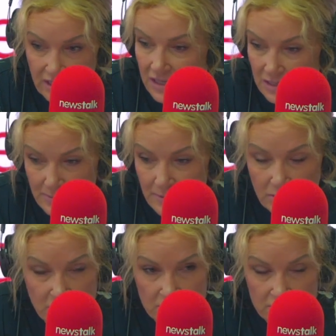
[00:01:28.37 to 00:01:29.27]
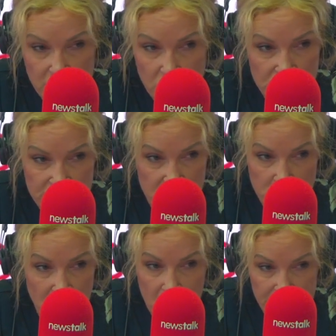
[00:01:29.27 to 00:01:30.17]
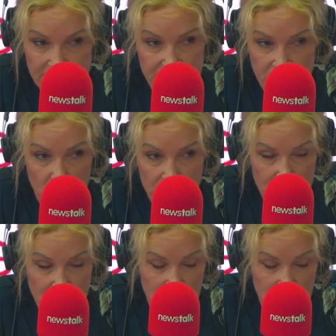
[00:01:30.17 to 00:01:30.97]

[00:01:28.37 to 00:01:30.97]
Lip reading: The people who are stocious at the bar, we'd never call them